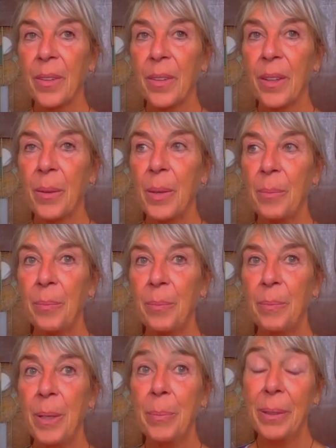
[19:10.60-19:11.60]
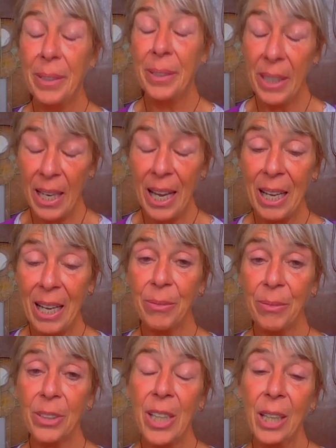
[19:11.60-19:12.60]
when people did
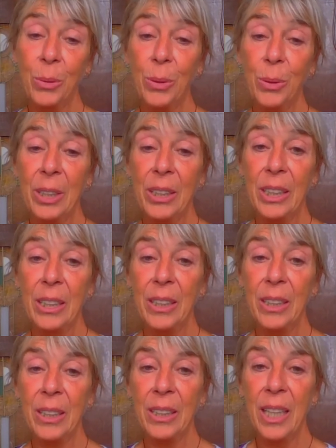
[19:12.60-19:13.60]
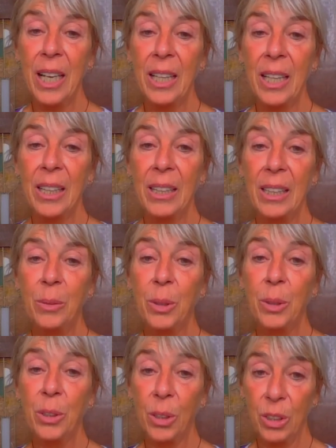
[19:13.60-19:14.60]
have childhood diseases, it
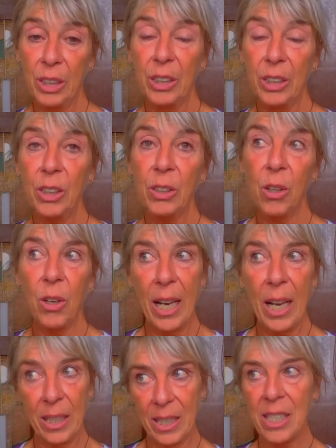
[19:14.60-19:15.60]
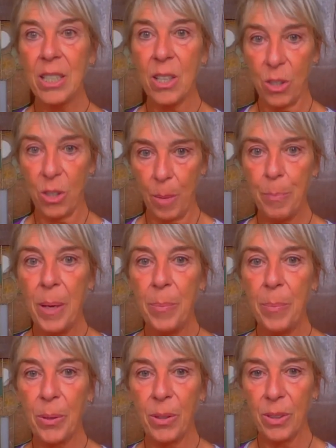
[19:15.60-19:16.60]
was considered, or at least some
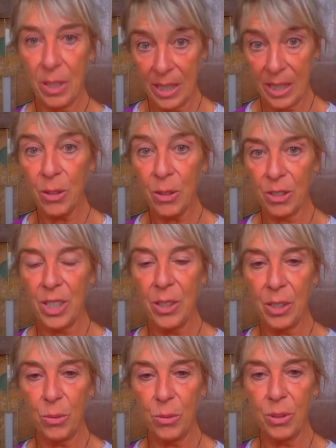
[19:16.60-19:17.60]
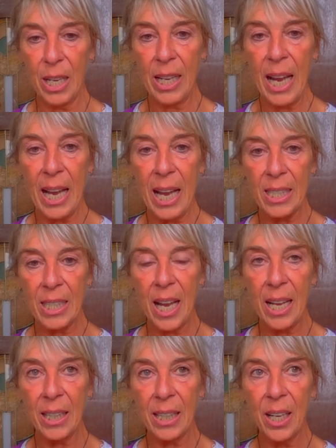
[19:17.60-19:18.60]
people still consider it today, as
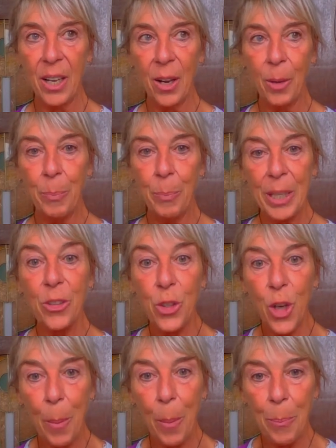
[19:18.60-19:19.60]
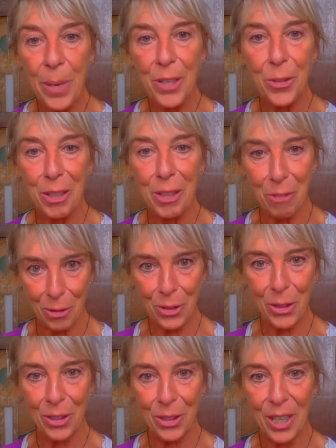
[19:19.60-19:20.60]
like a big jump in your
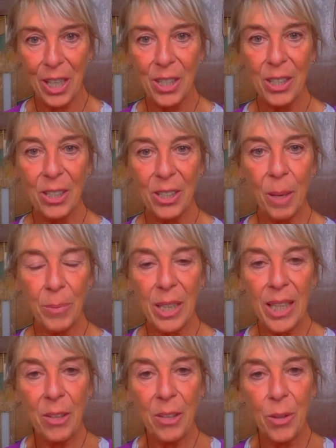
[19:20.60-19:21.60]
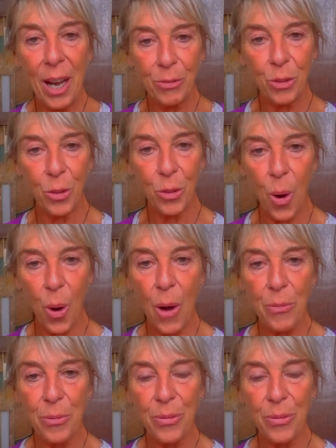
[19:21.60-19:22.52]
evolution, something that you have to throw off